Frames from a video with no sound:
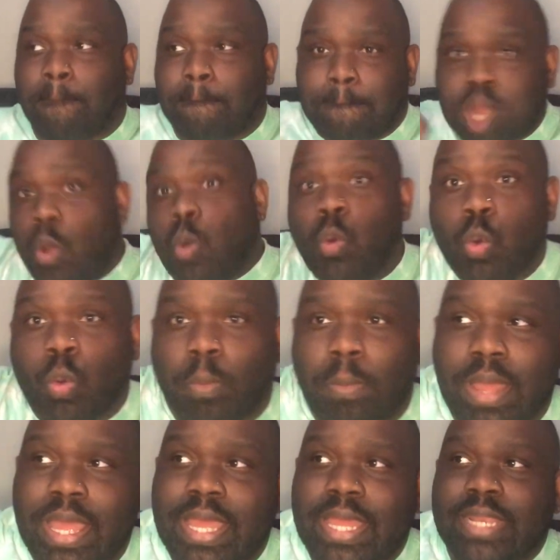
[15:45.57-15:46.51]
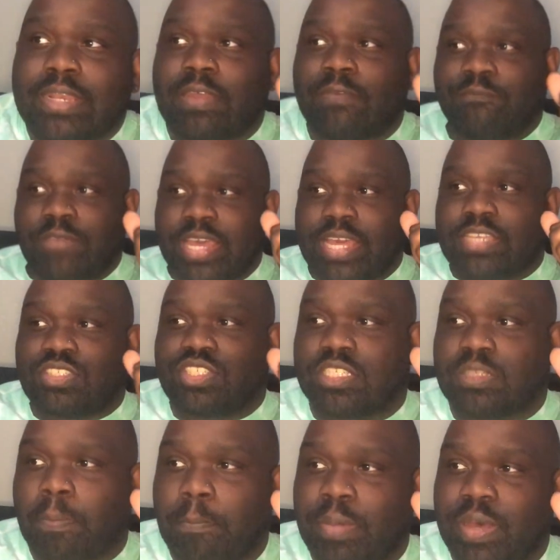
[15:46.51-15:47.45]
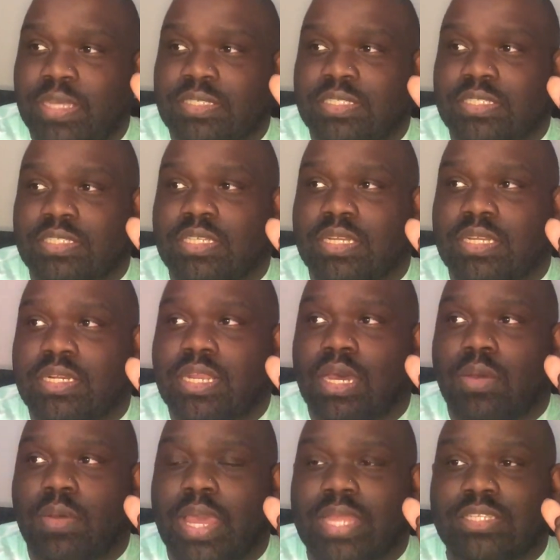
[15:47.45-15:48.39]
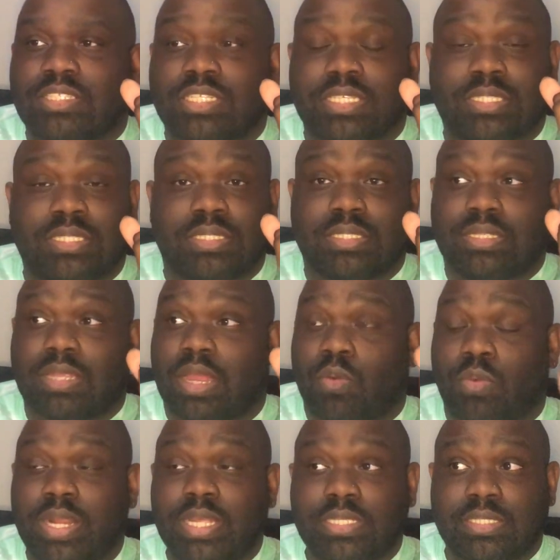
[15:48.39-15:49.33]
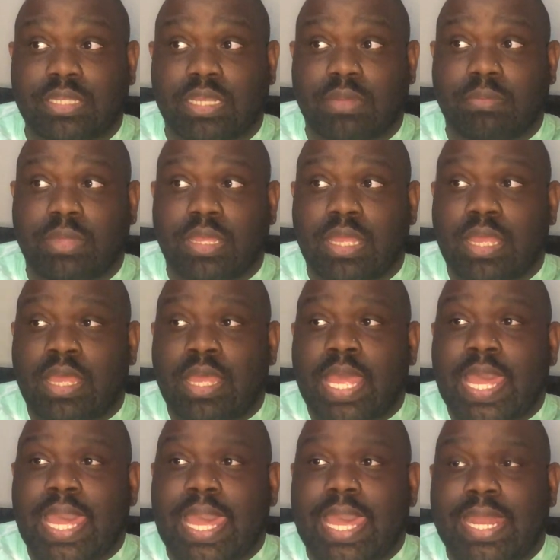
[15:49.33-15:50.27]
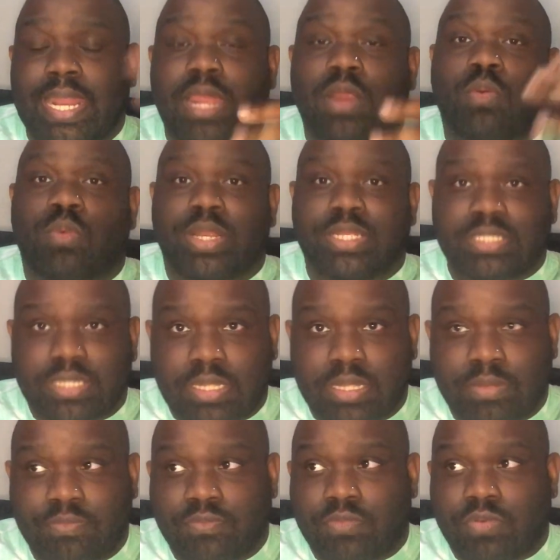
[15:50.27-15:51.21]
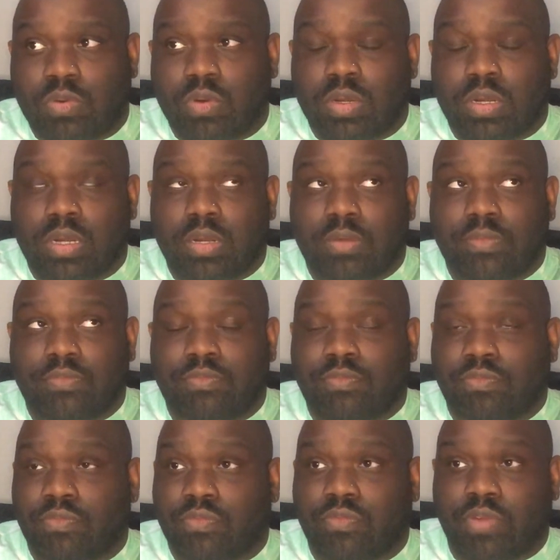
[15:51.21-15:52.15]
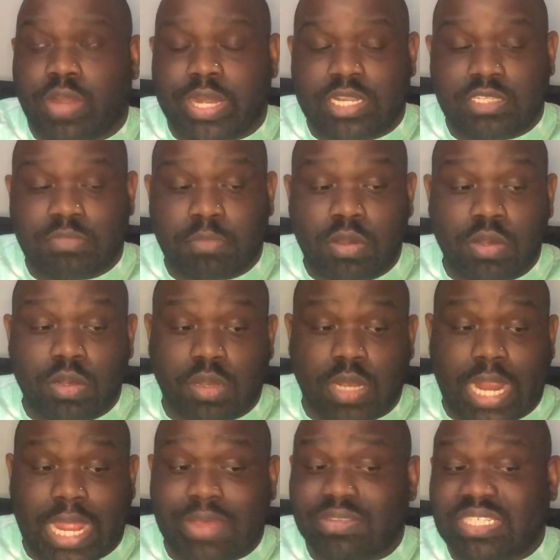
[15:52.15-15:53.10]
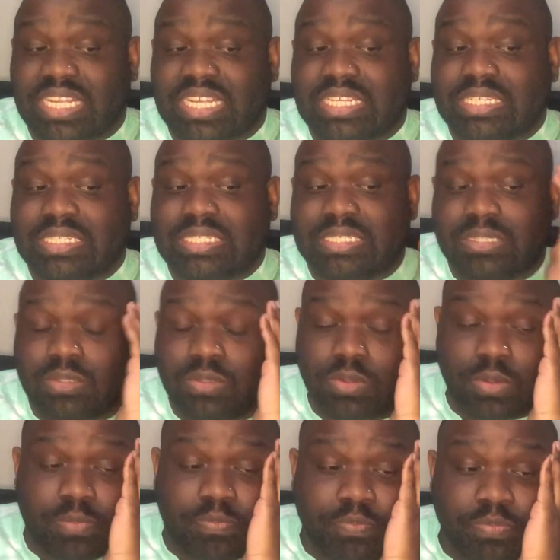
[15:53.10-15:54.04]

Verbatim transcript: boom, the feds just bust into the door and just arrest him. And they arrested him for Freddie's murder. I was like, ooh,